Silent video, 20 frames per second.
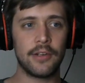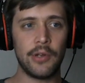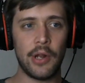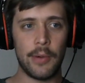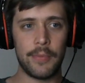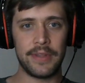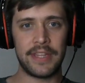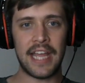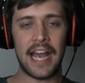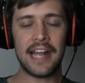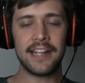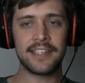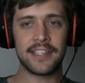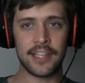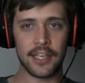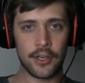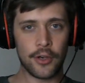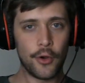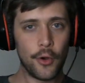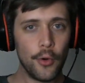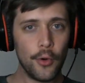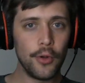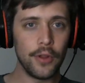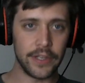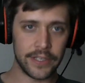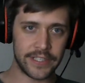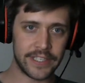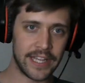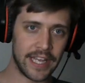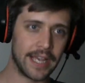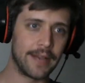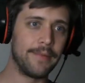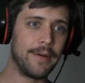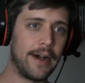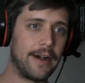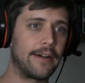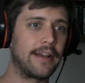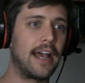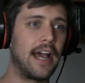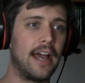No, but that's the coolest thing
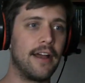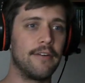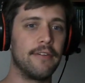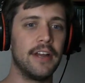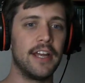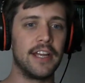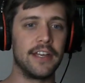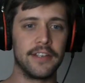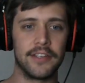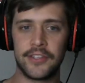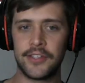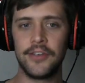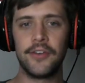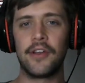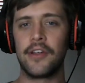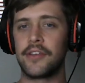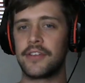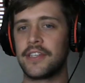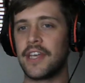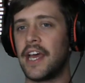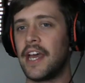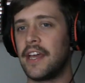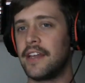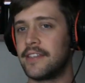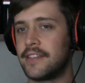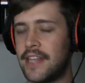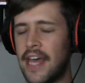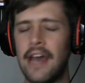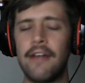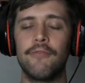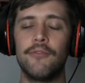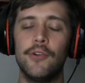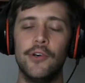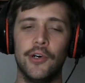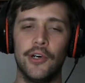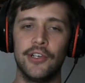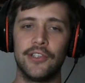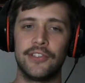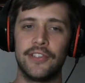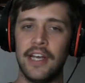about Kyrie is pseudoscience. That
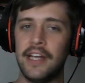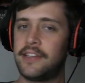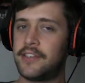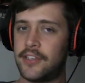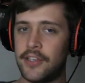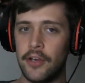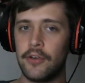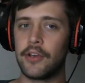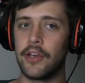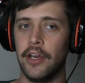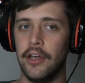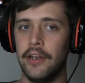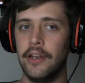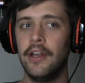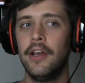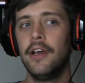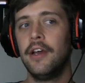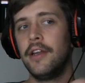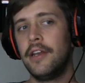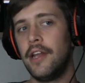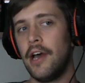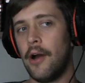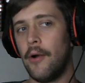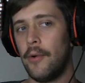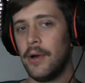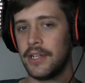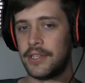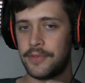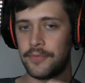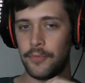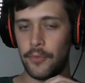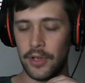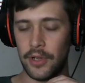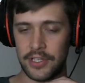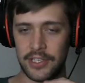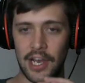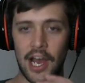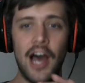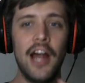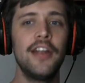rules. That's so good. No,
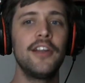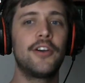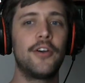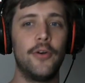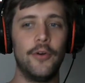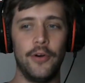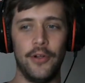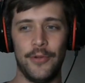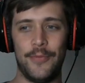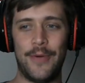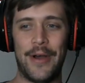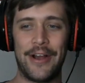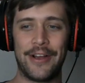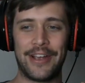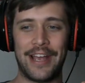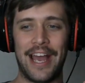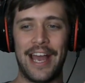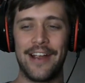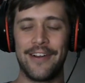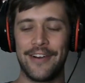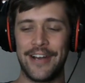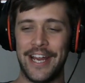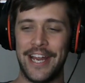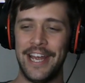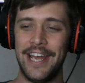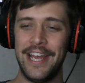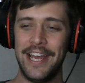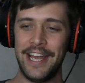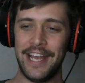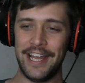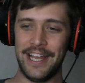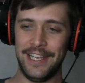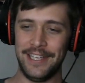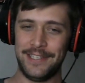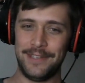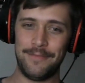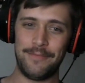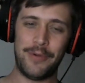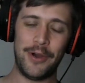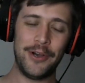what's uncool about Kyrie
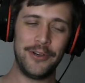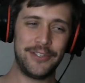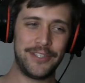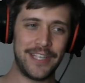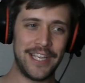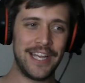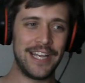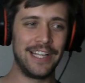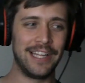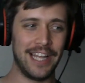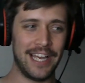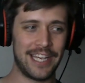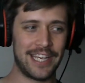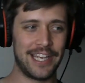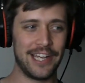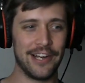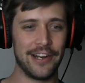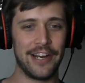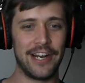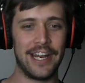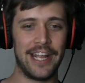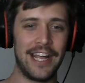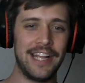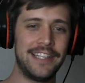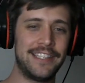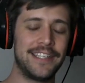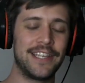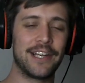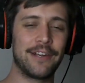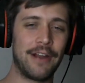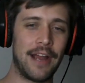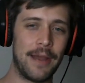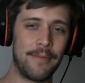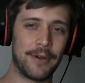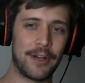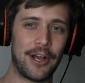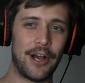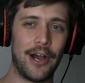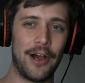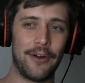is posting like you're an Instagram
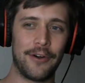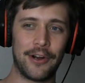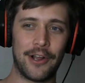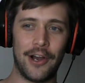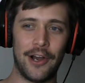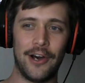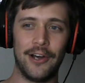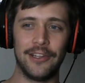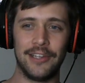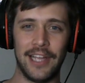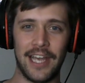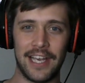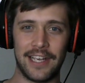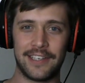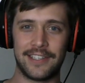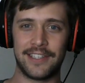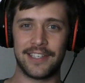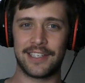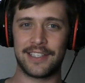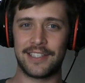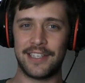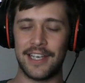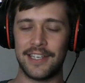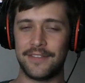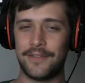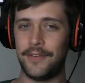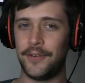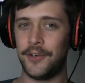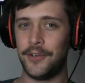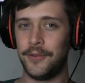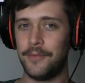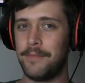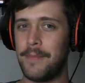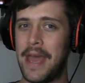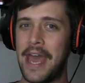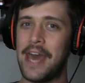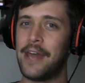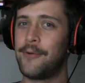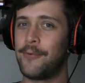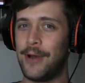account called like Successful
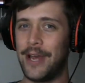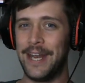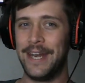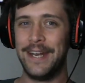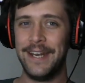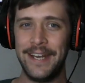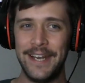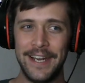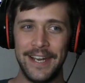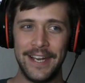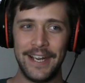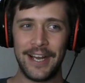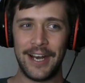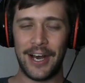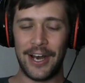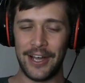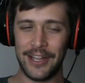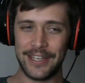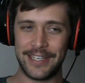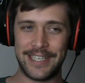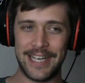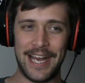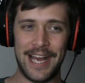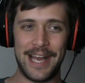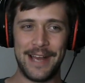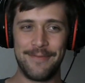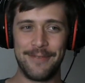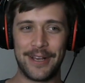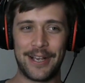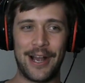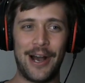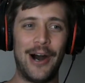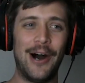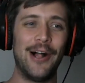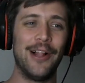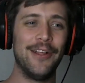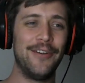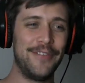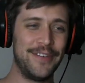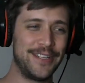Man Win all the time. Like
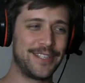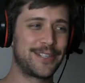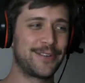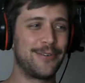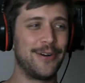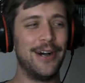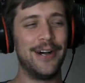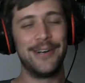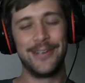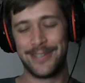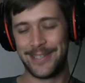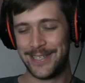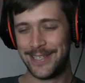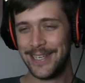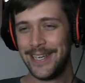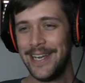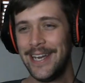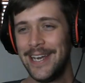all of his quotes